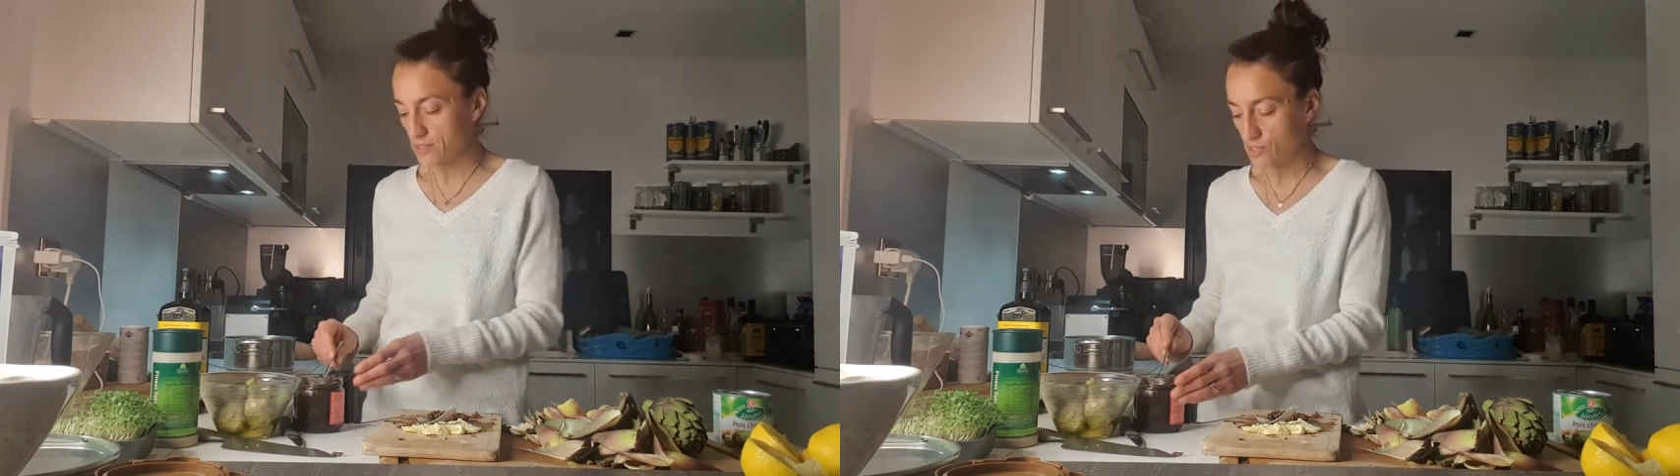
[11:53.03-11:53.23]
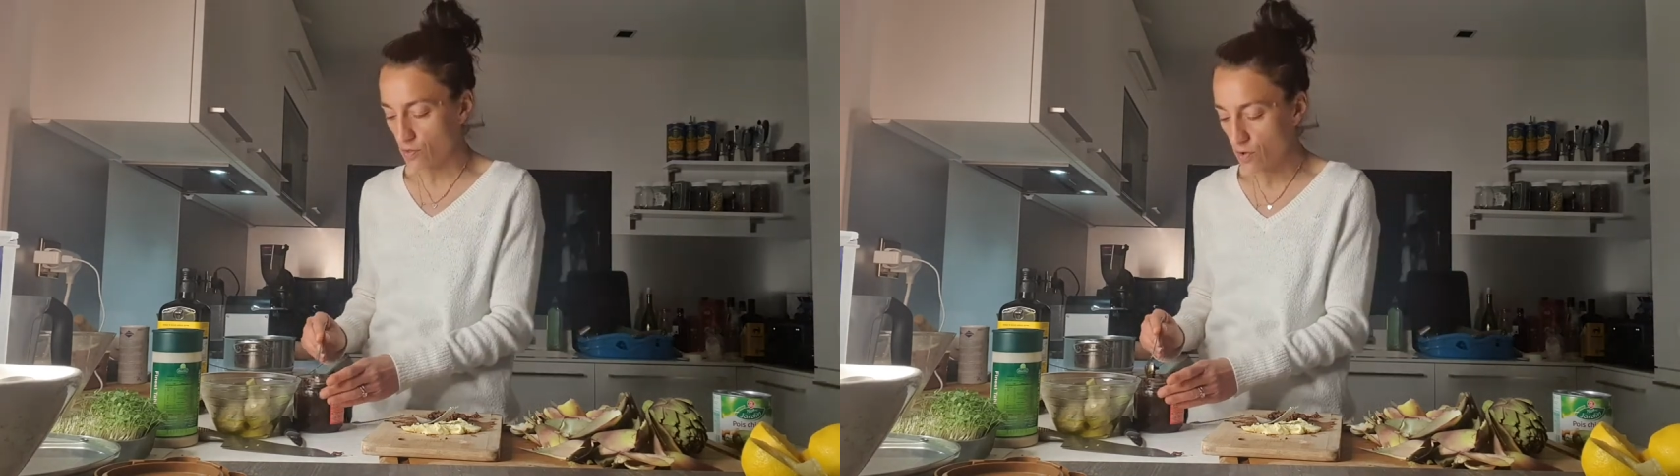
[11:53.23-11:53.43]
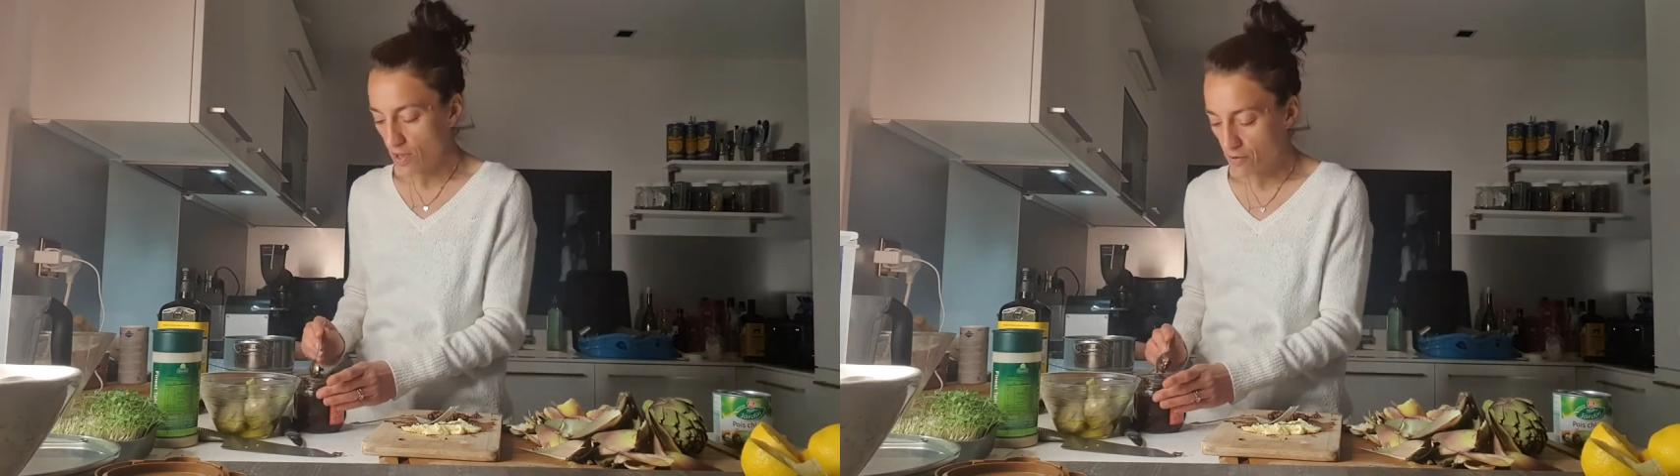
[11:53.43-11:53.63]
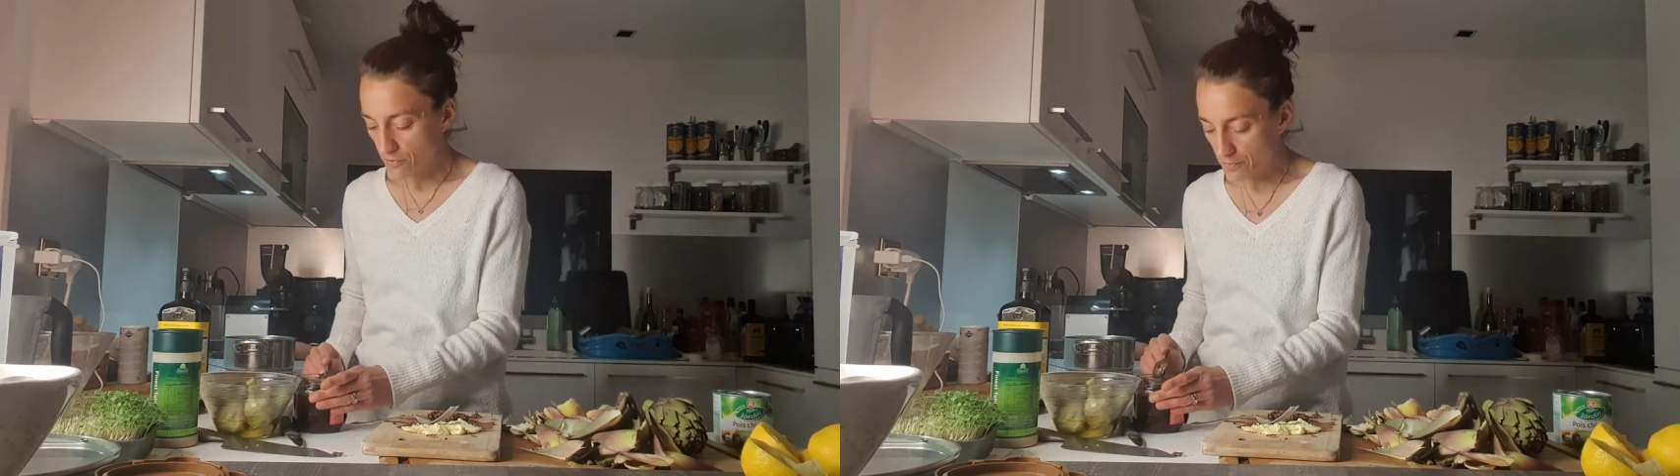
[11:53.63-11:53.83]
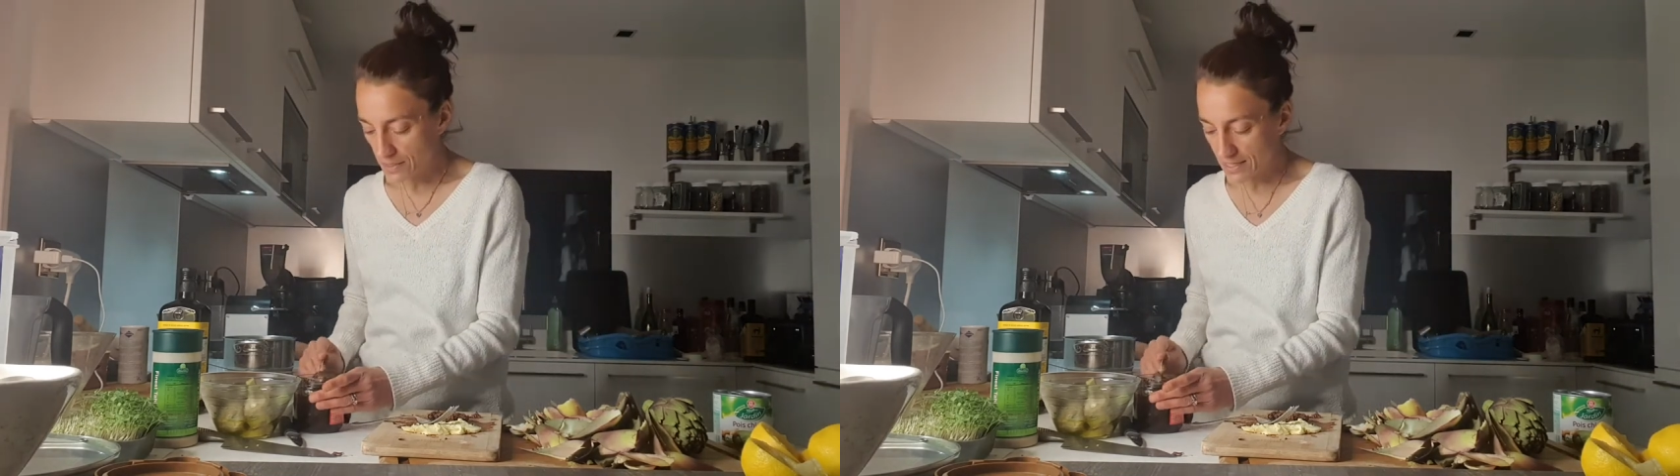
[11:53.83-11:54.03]
So
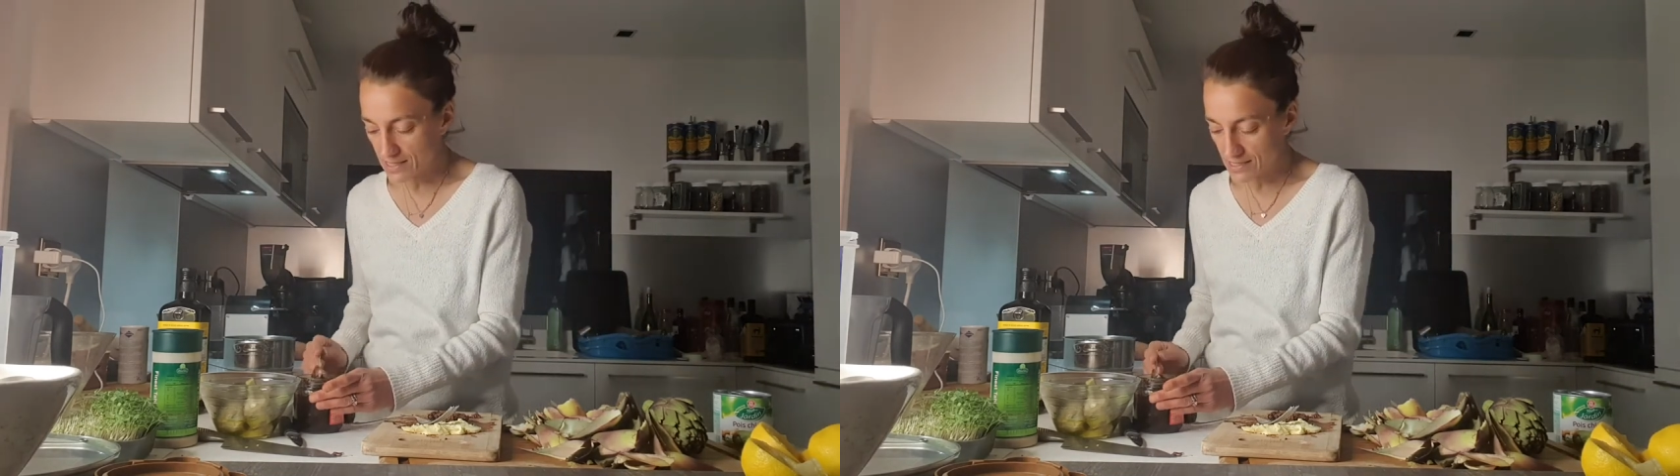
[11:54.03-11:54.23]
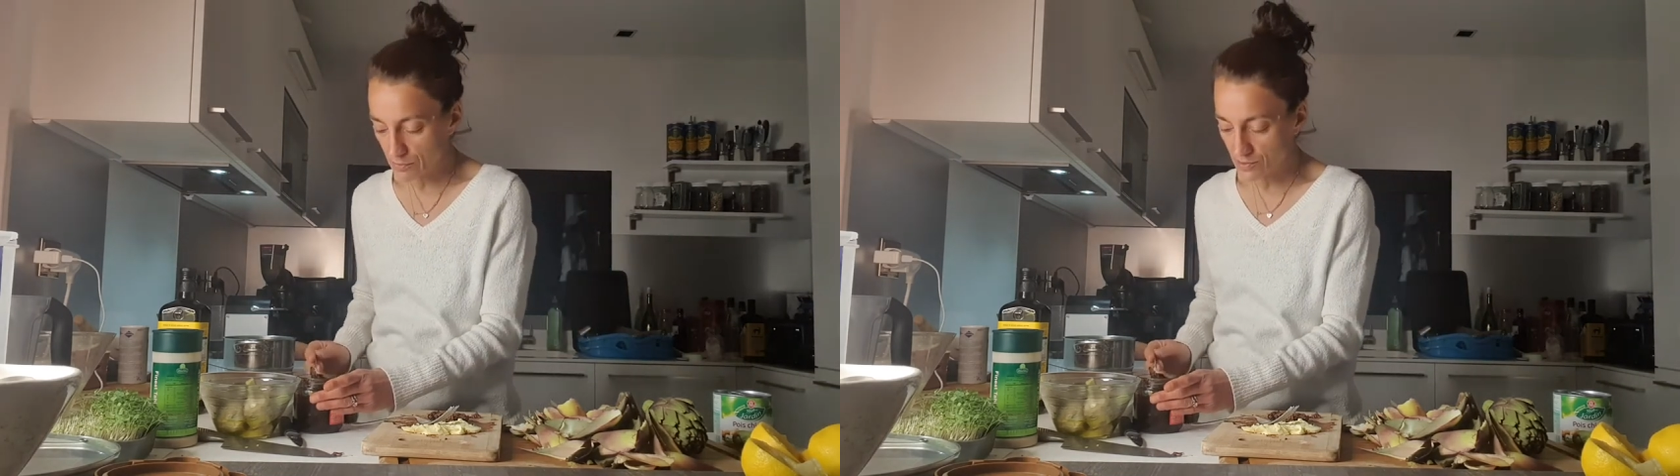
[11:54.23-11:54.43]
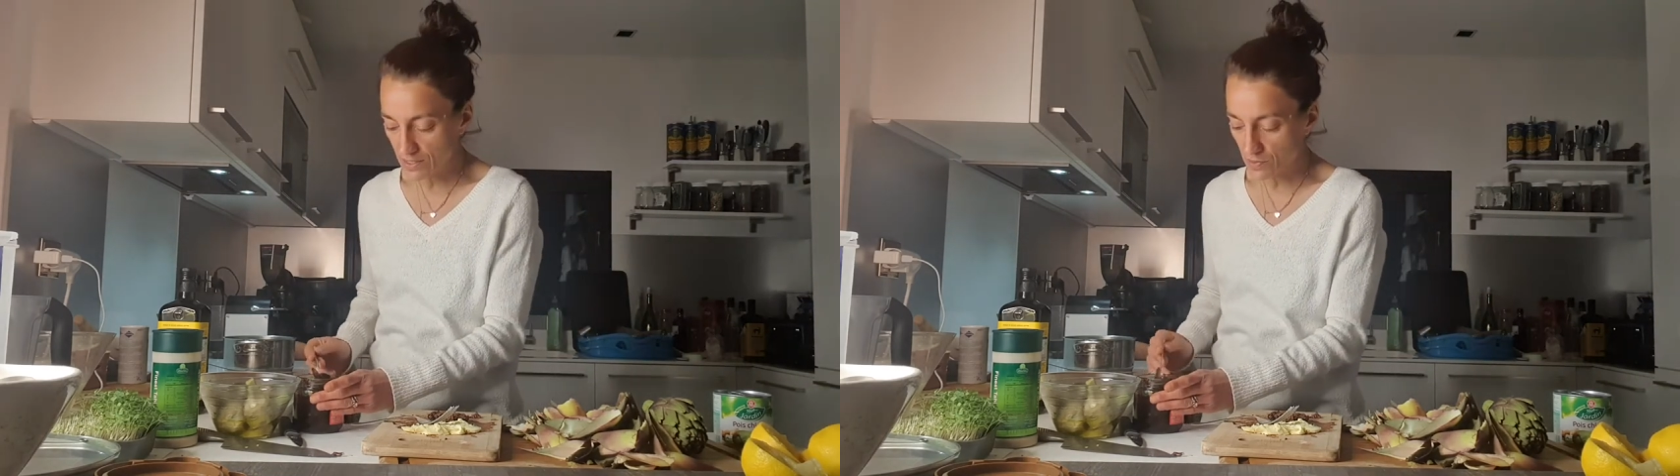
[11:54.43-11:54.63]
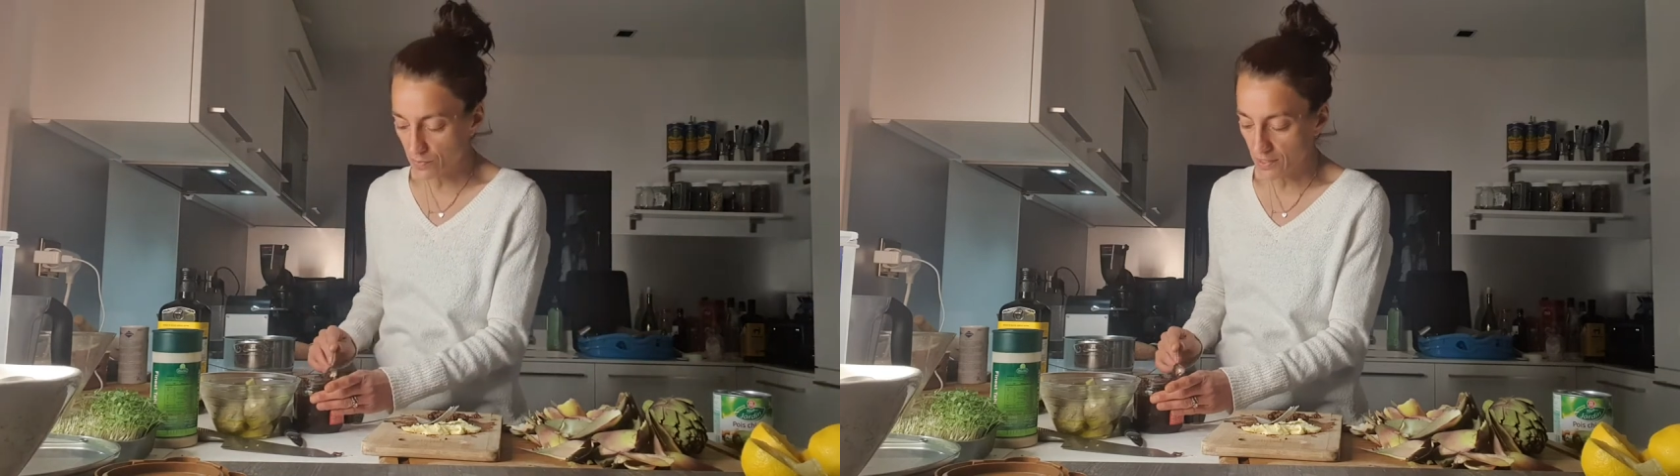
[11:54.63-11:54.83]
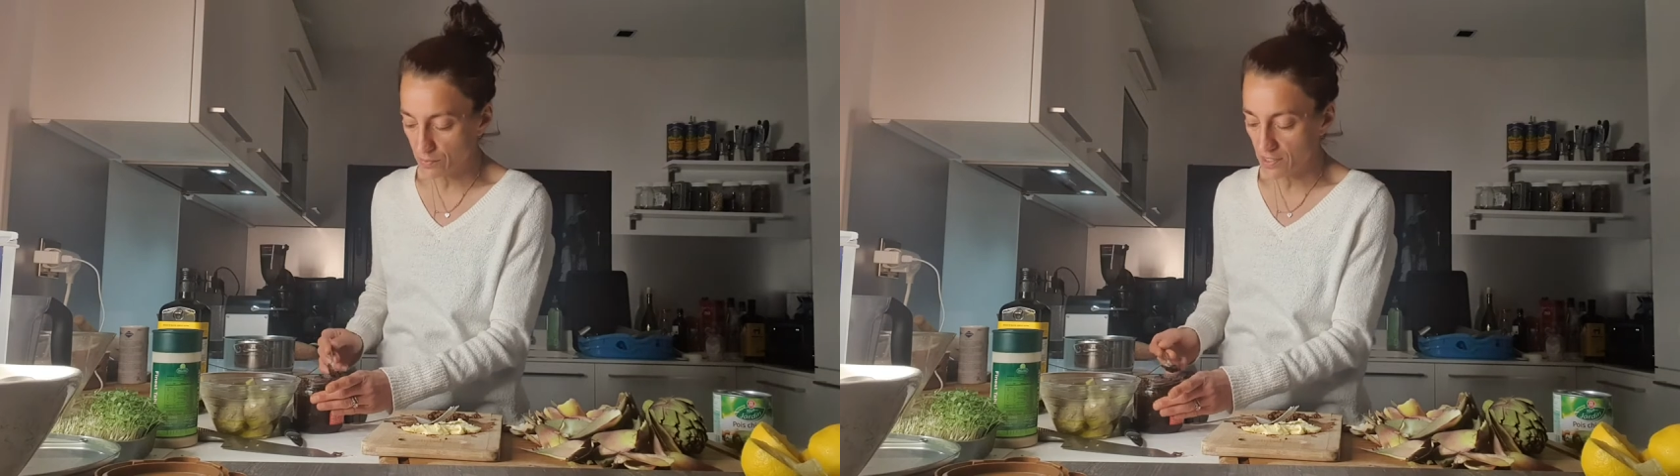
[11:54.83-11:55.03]
because I'm using the
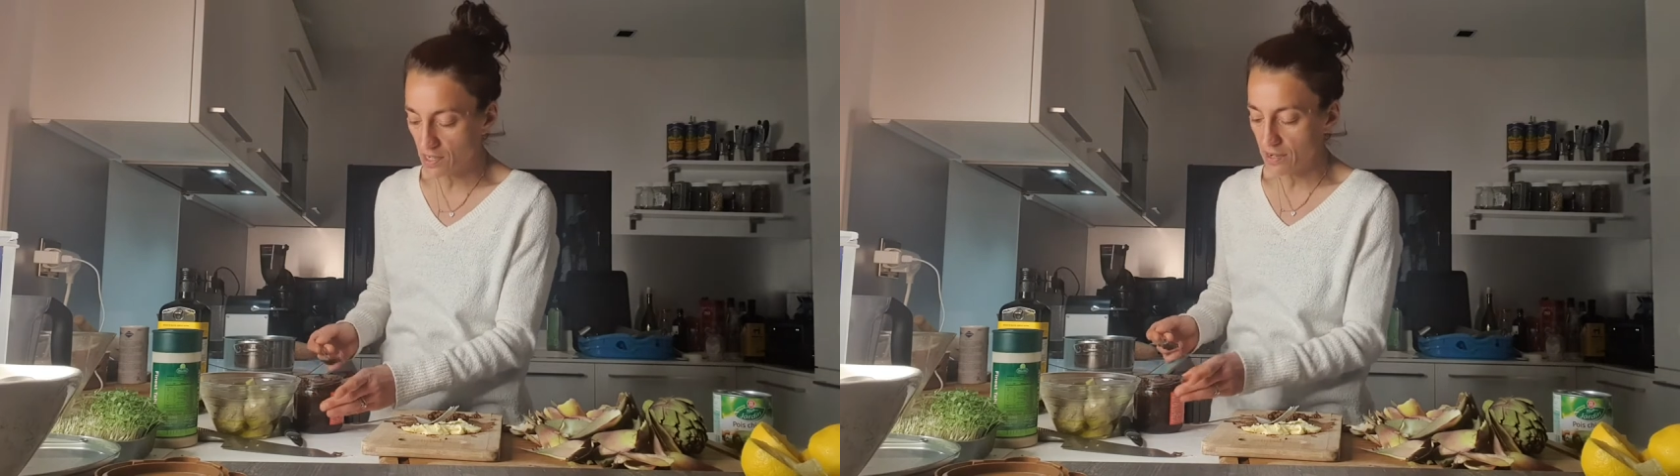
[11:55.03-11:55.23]
red one,